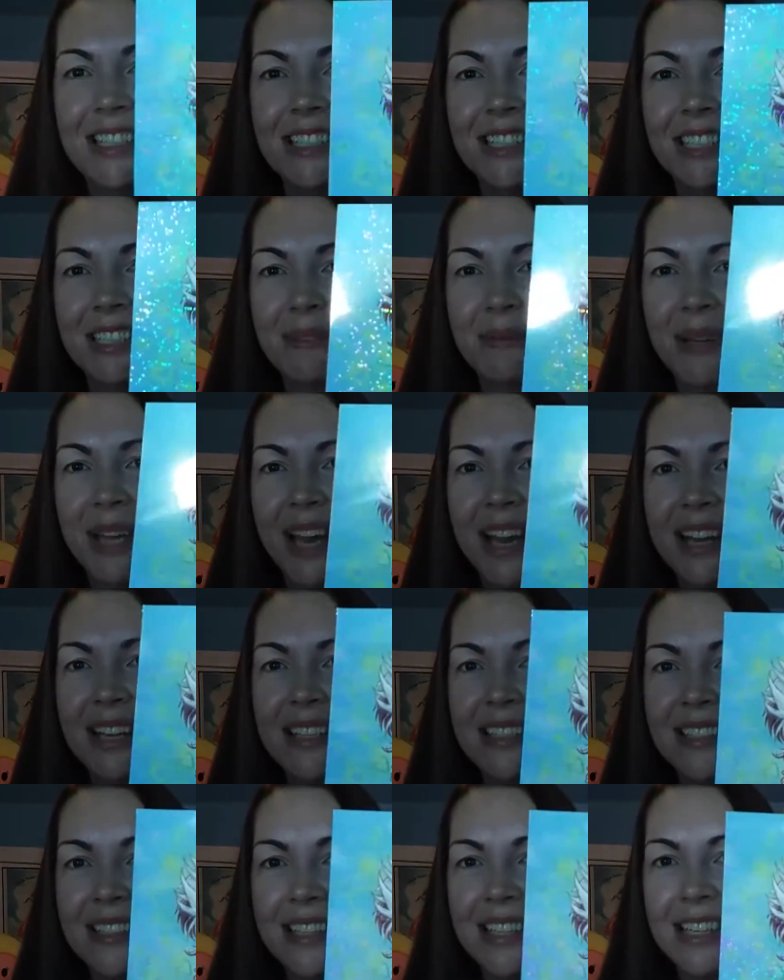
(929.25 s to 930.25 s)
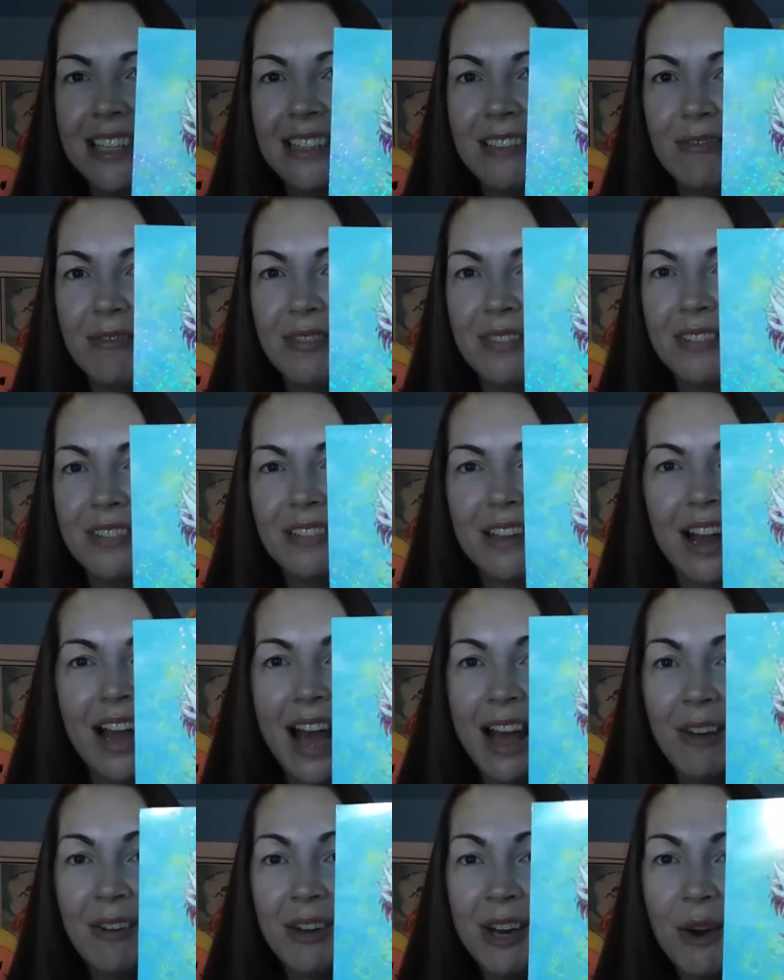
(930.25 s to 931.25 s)
Just because
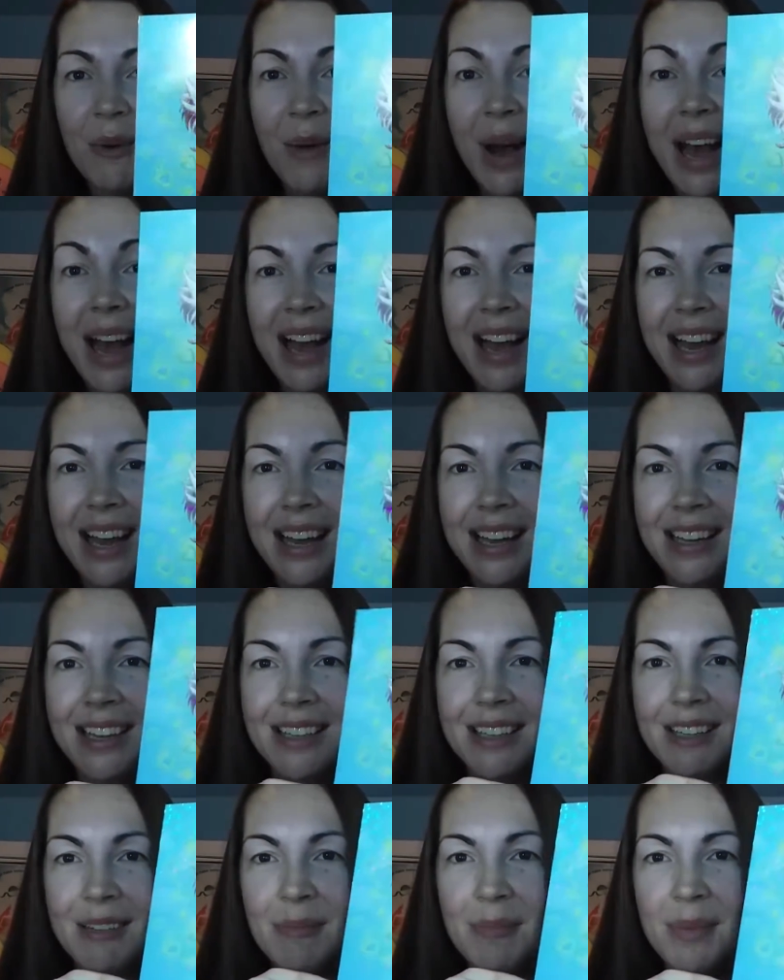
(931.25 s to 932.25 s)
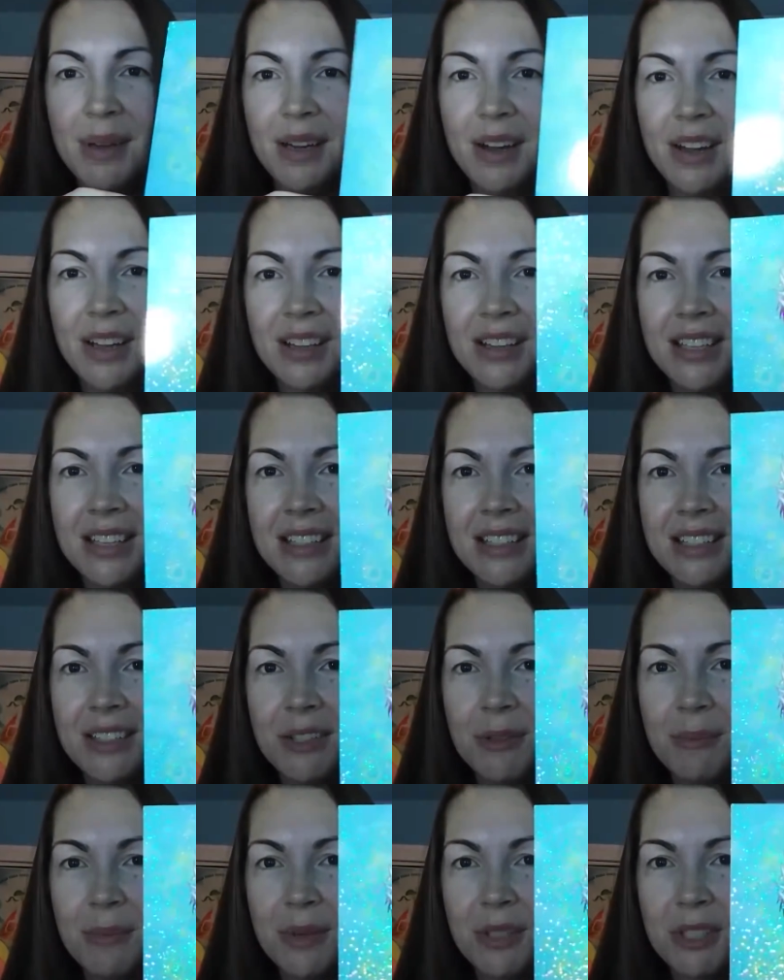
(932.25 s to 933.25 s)
I don't know why, but all these
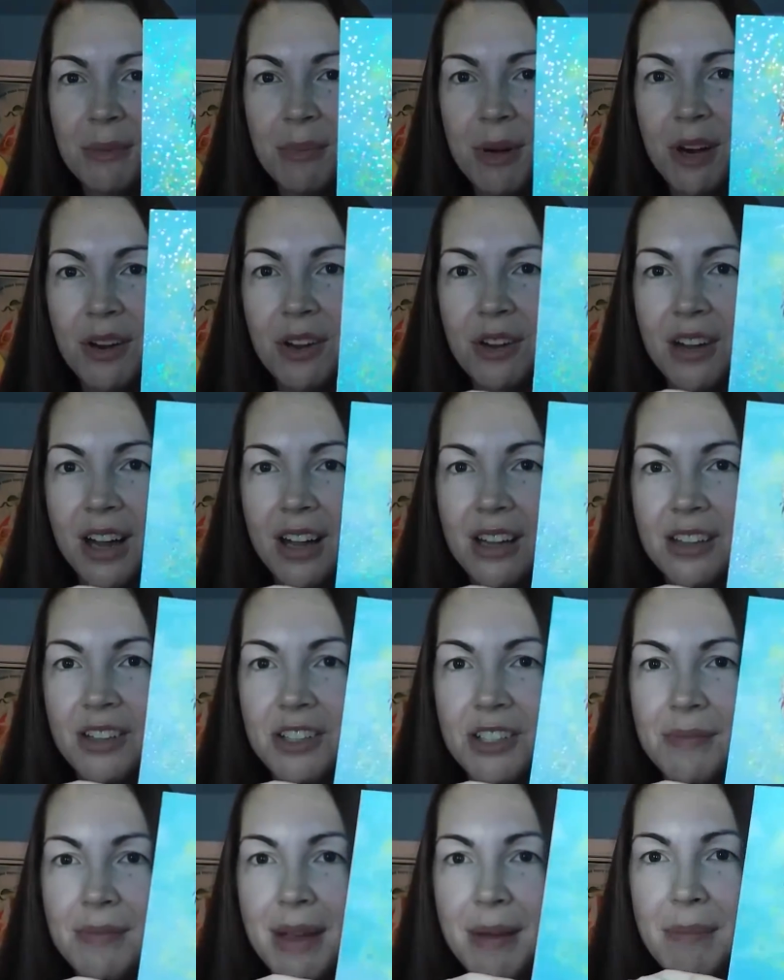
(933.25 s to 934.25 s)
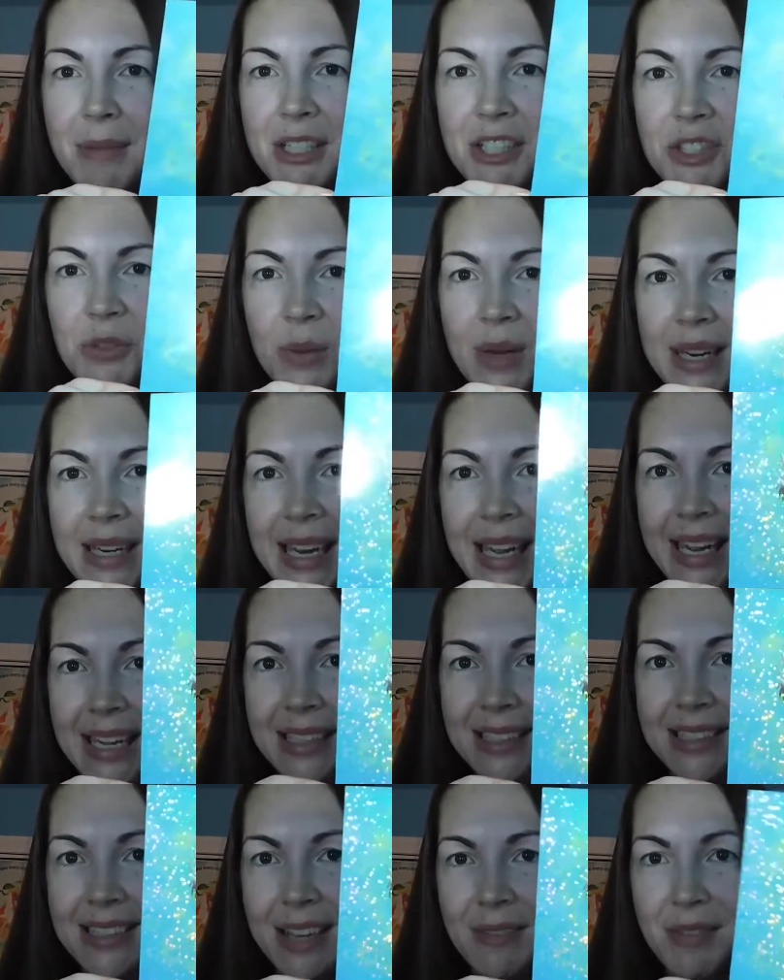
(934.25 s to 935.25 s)
super sparkle colors make me just want to
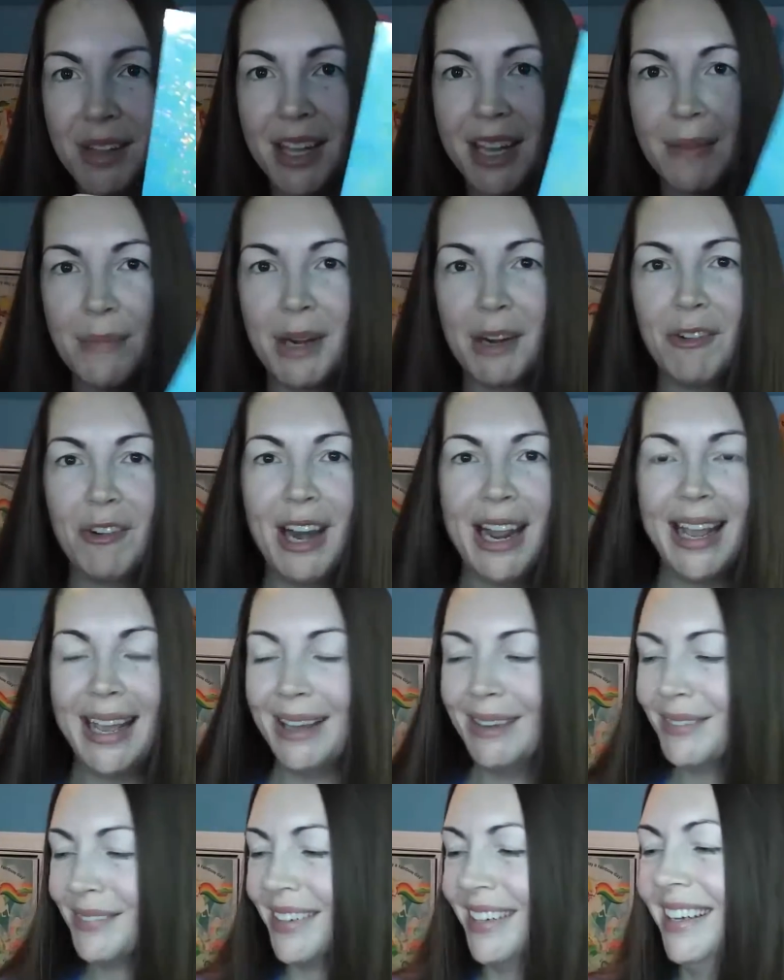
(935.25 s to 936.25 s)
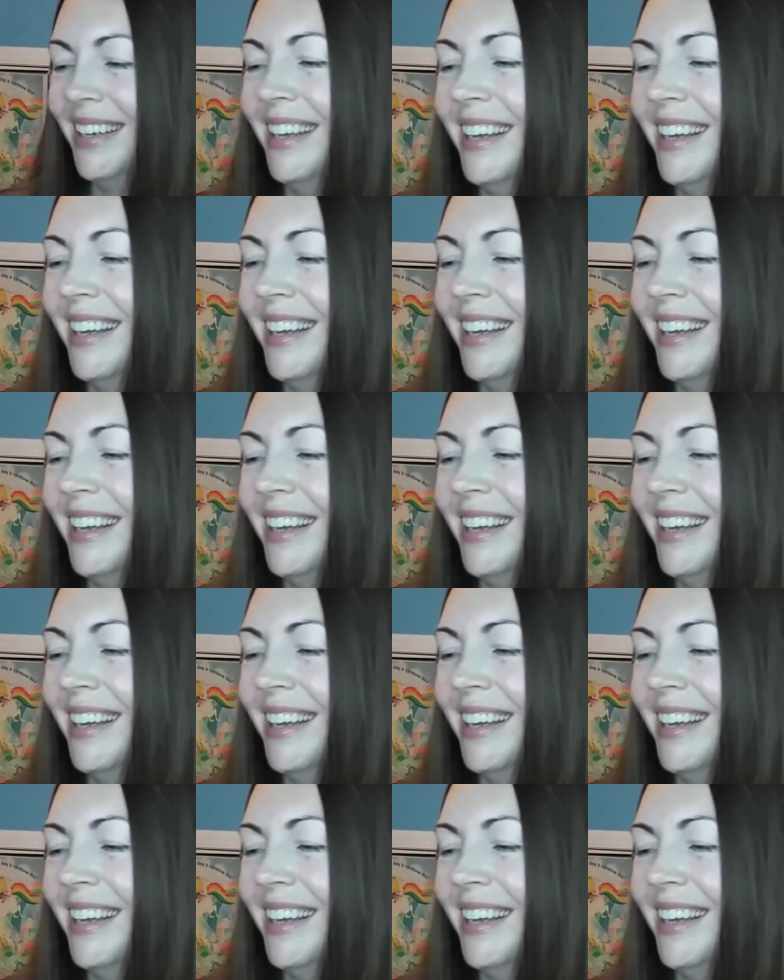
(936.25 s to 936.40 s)
dance. I feel like I'm at a rave.